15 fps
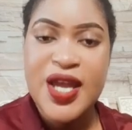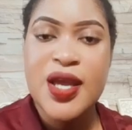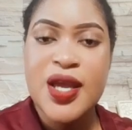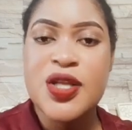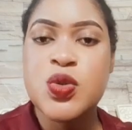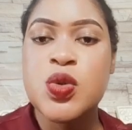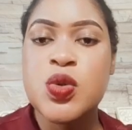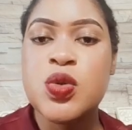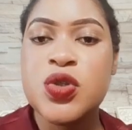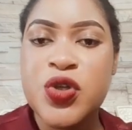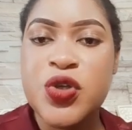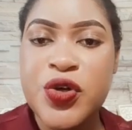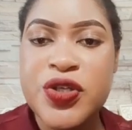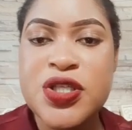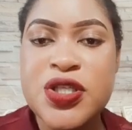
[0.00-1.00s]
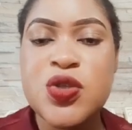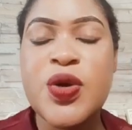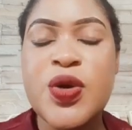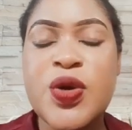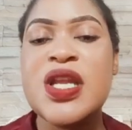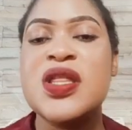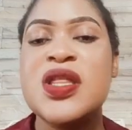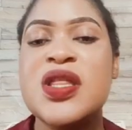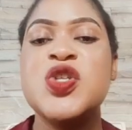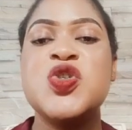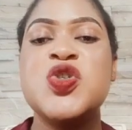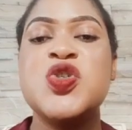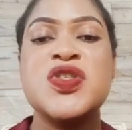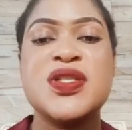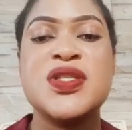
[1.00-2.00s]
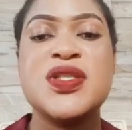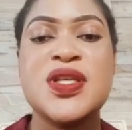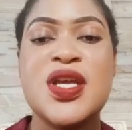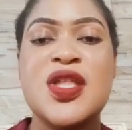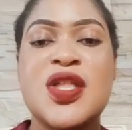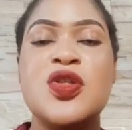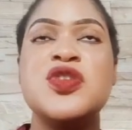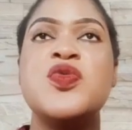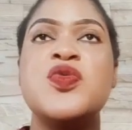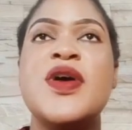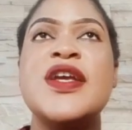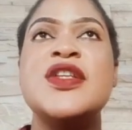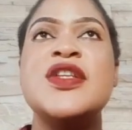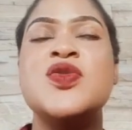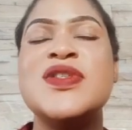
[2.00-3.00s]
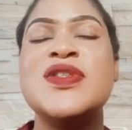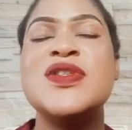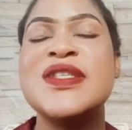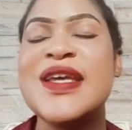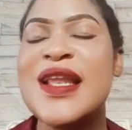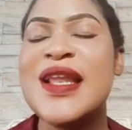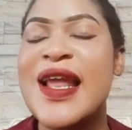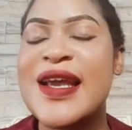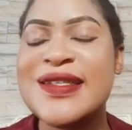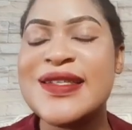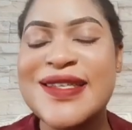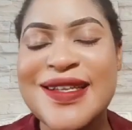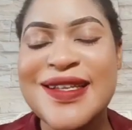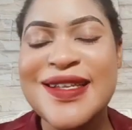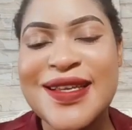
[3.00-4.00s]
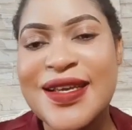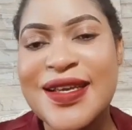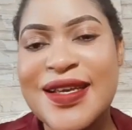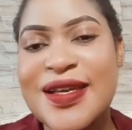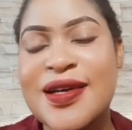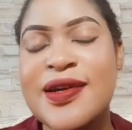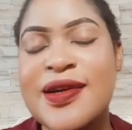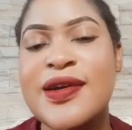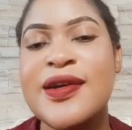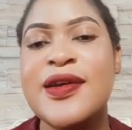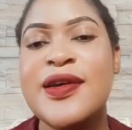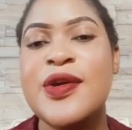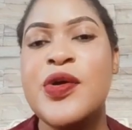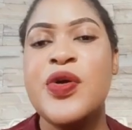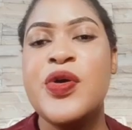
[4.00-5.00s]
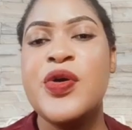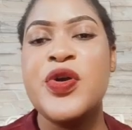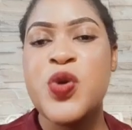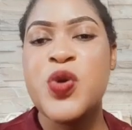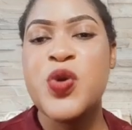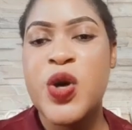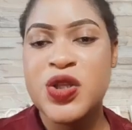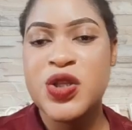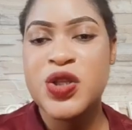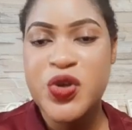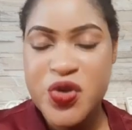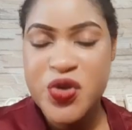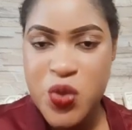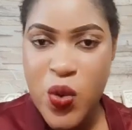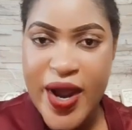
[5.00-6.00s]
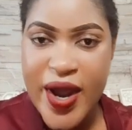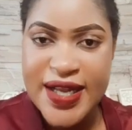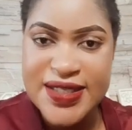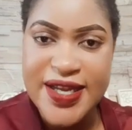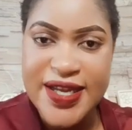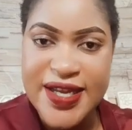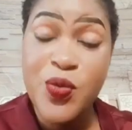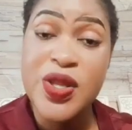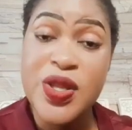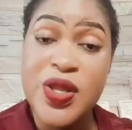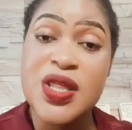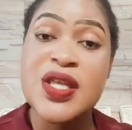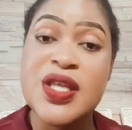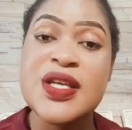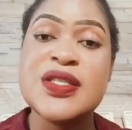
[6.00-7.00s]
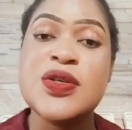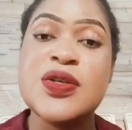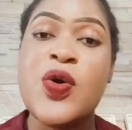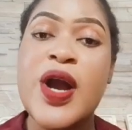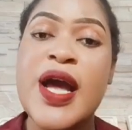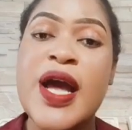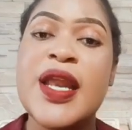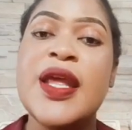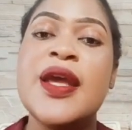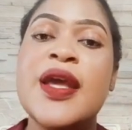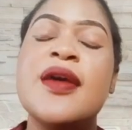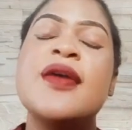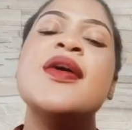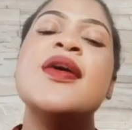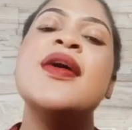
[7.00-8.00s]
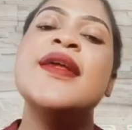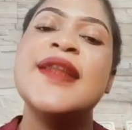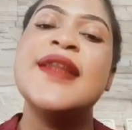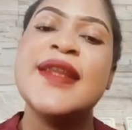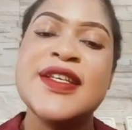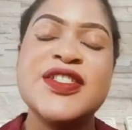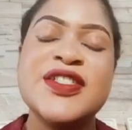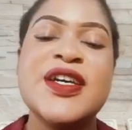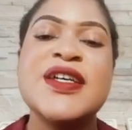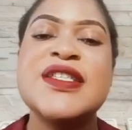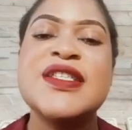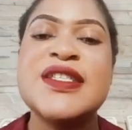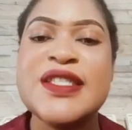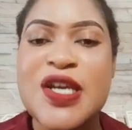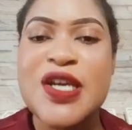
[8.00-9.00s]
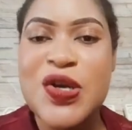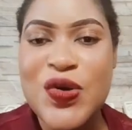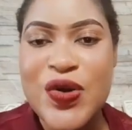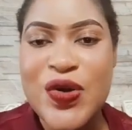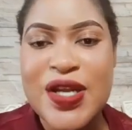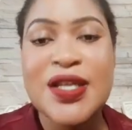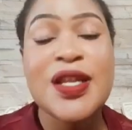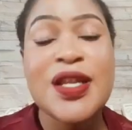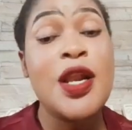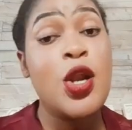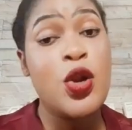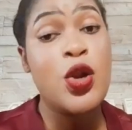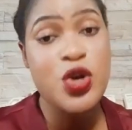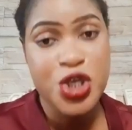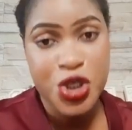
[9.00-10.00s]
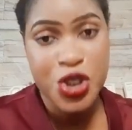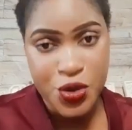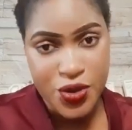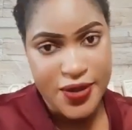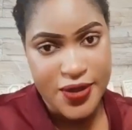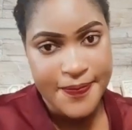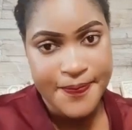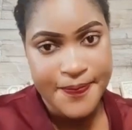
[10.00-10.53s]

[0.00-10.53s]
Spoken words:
It will not do anything to your skin. Those who are into skin lightening, you will not whiten with this organic Nature Secret lotion.